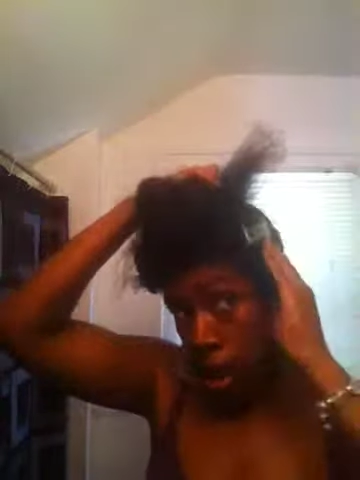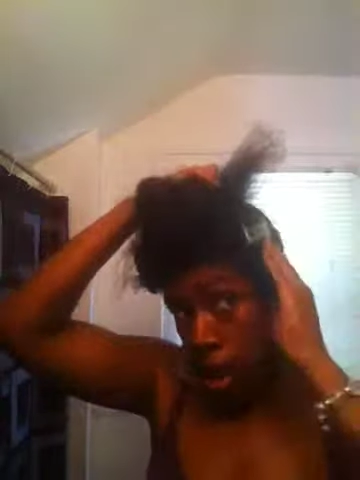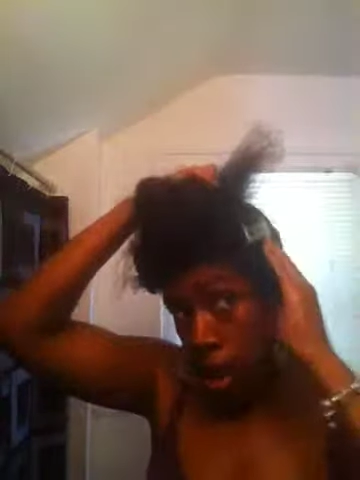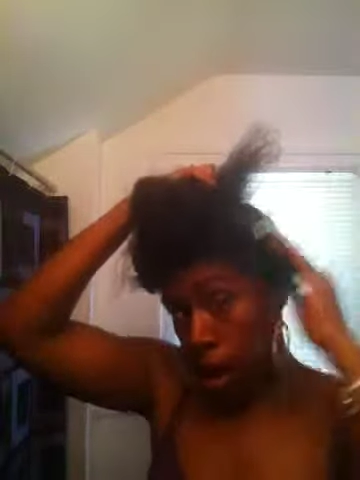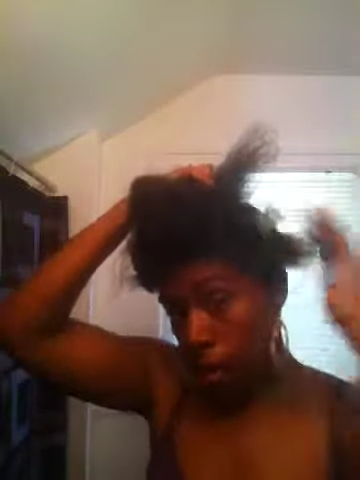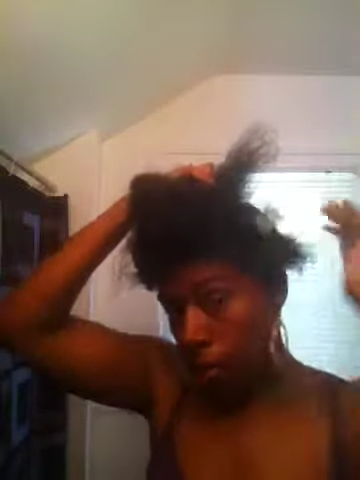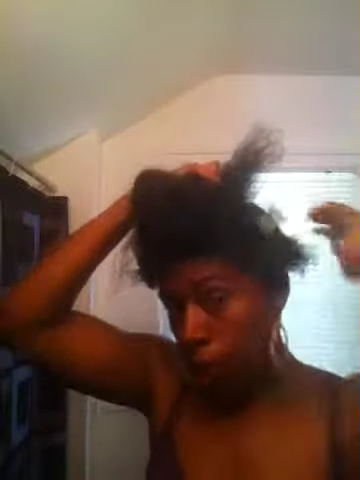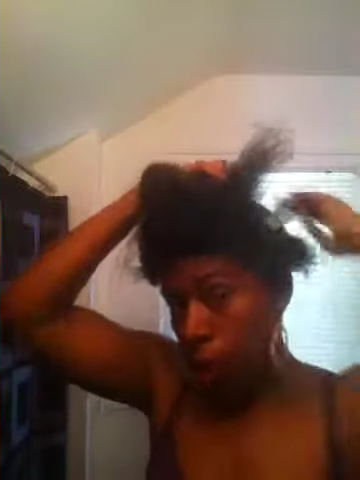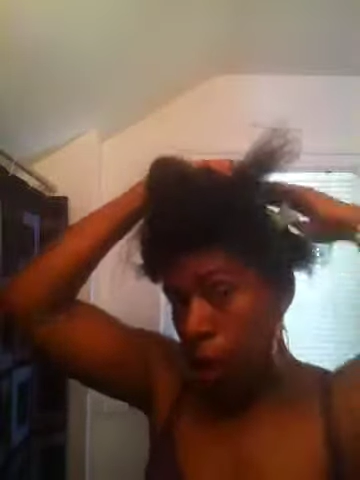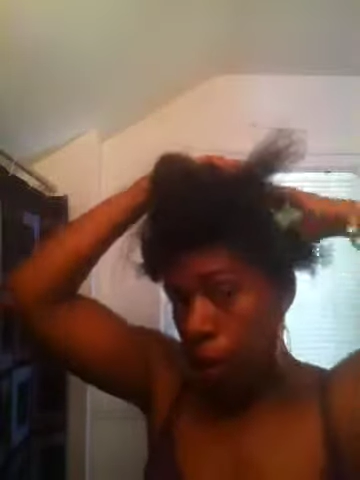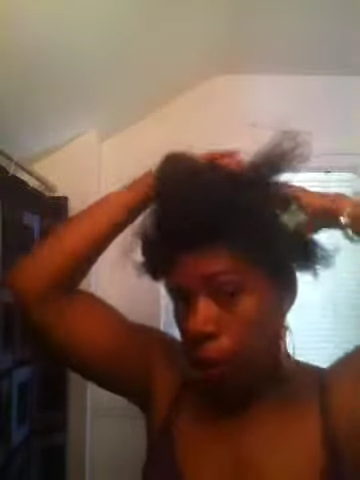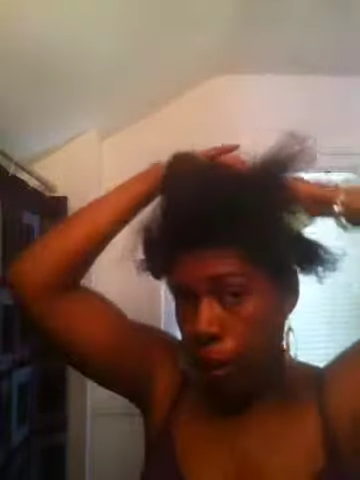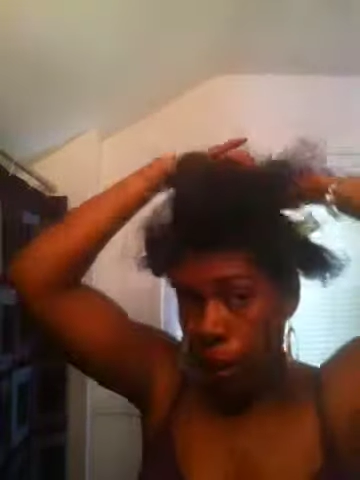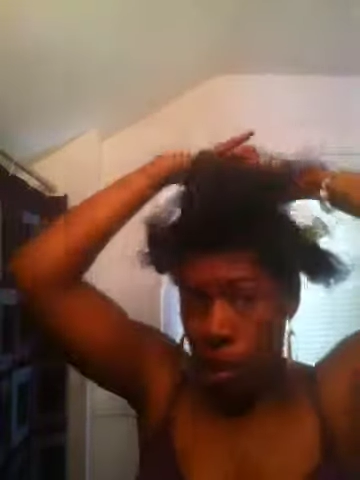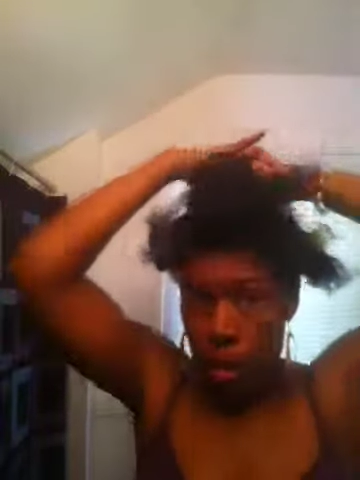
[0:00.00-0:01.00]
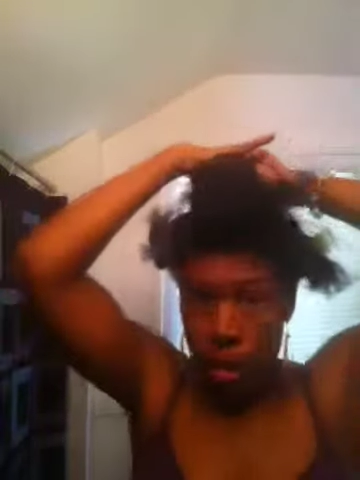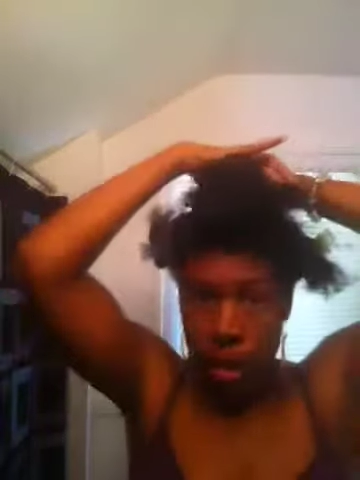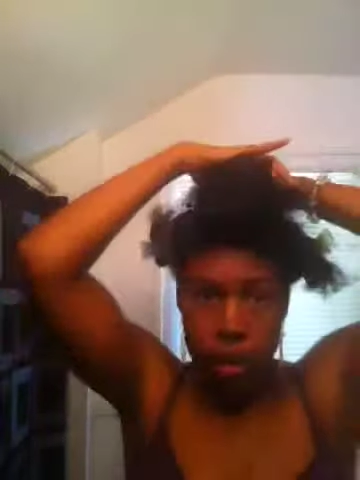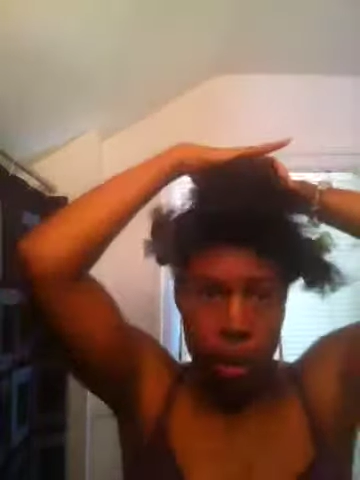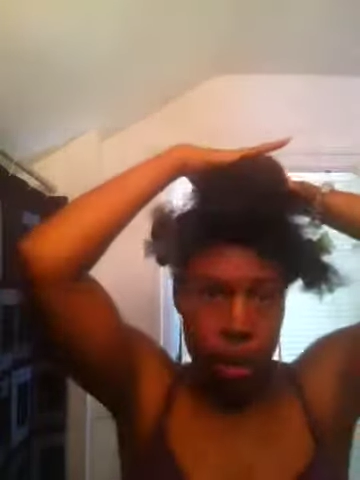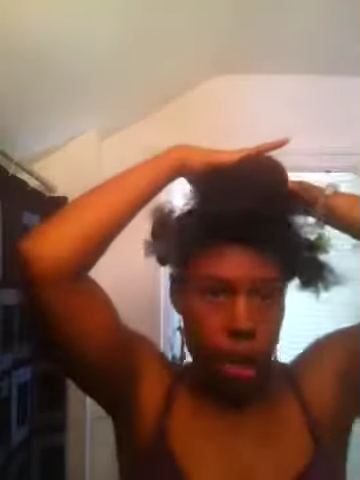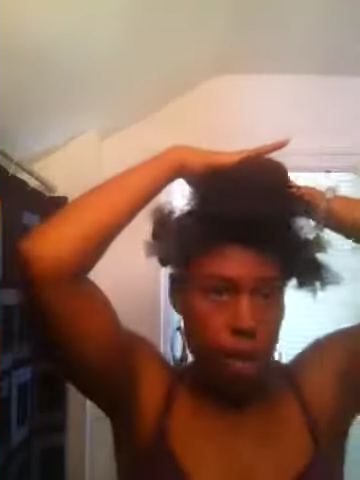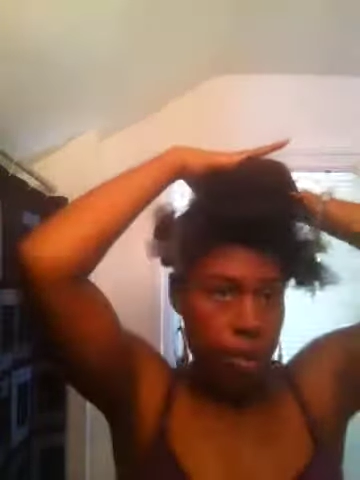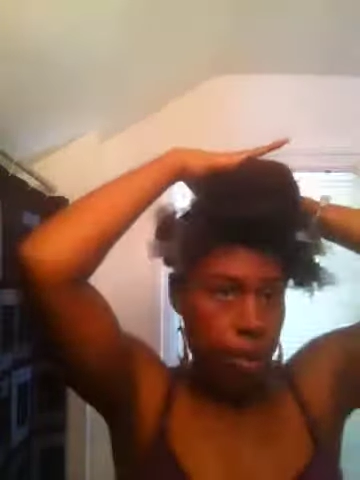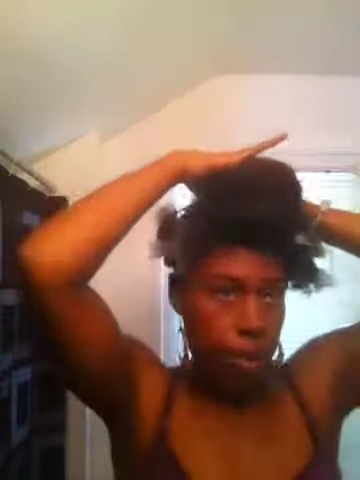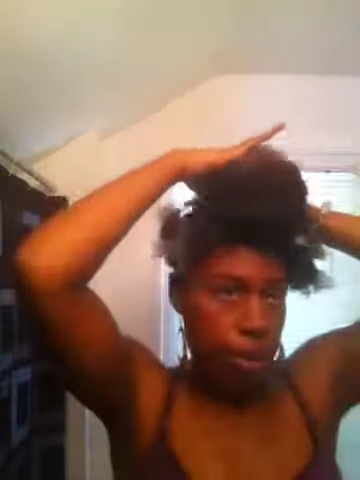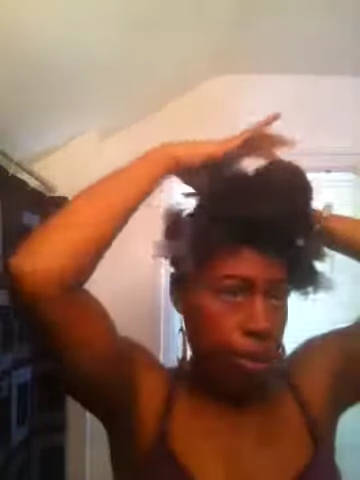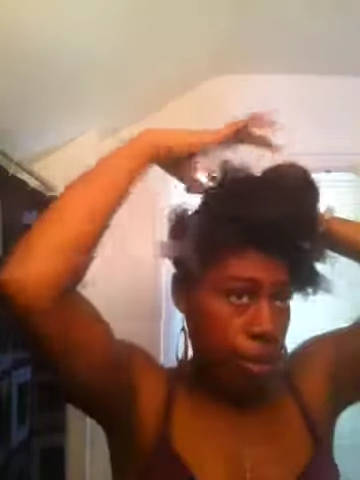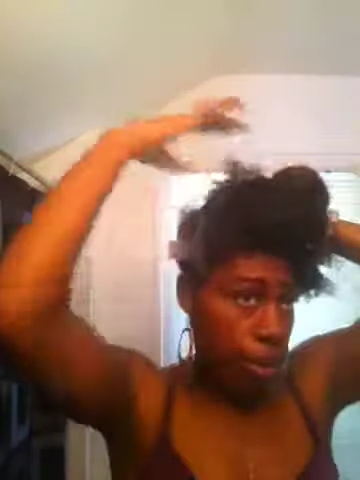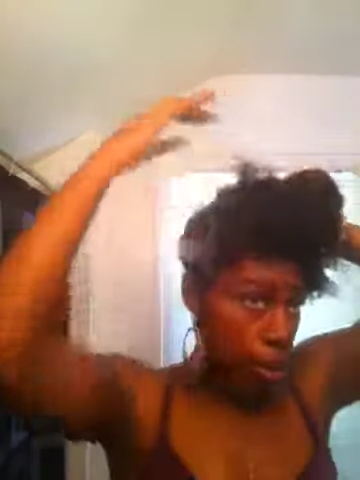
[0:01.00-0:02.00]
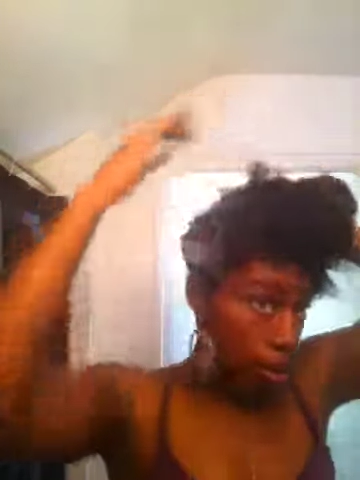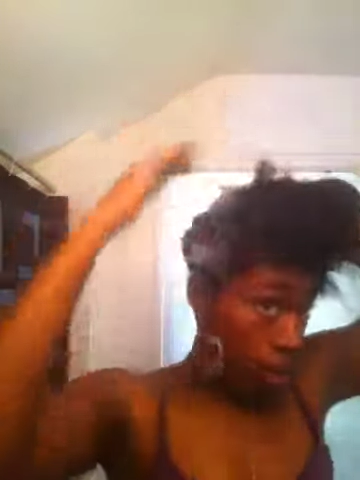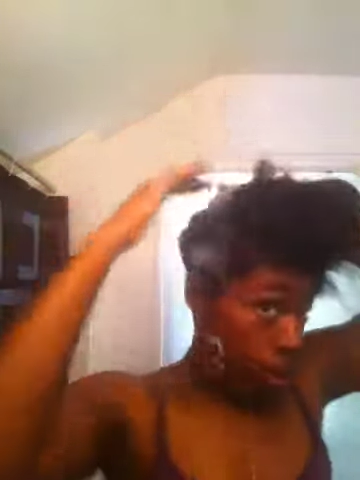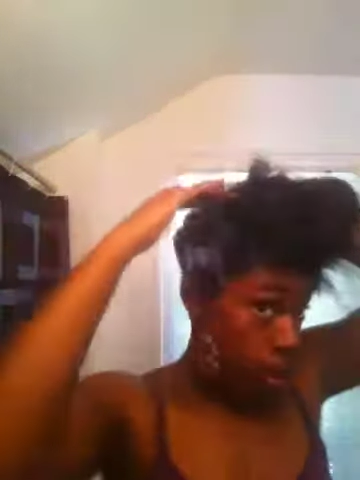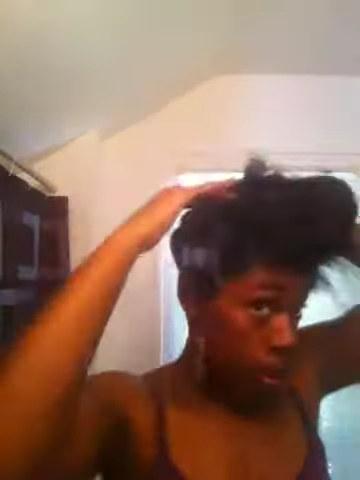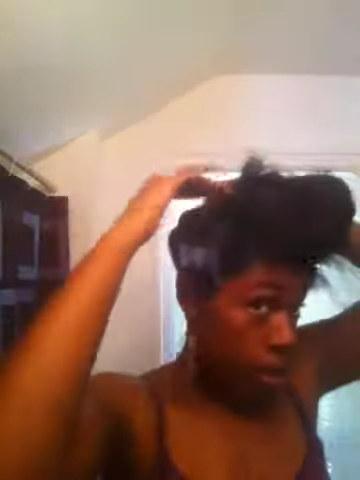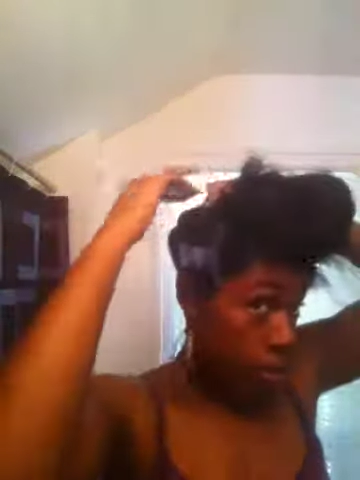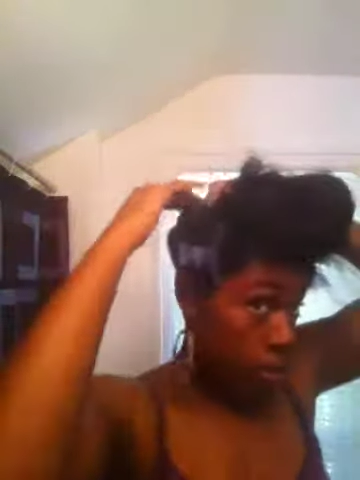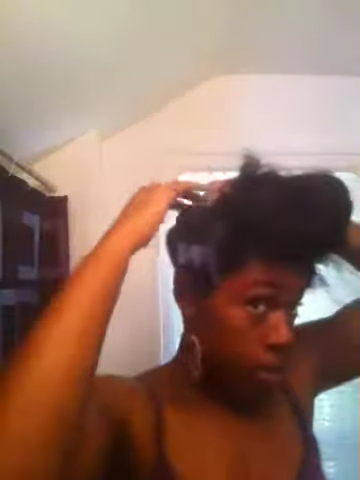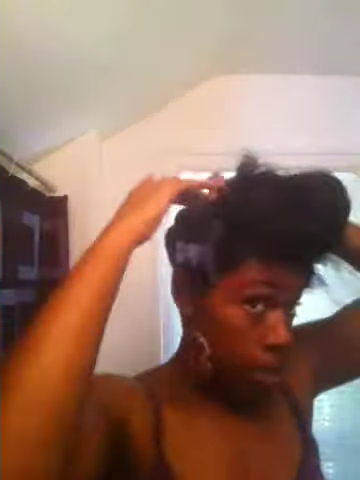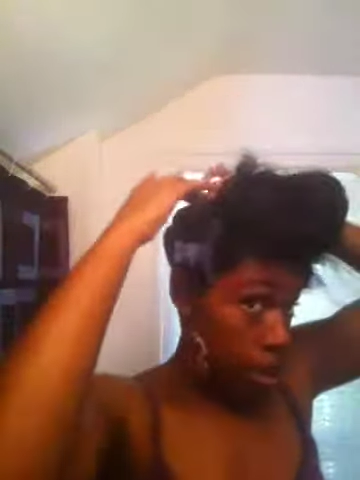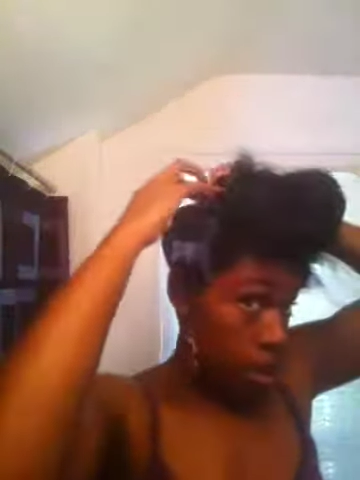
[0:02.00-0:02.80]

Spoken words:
you know, pin it all the way up when you crisscross them.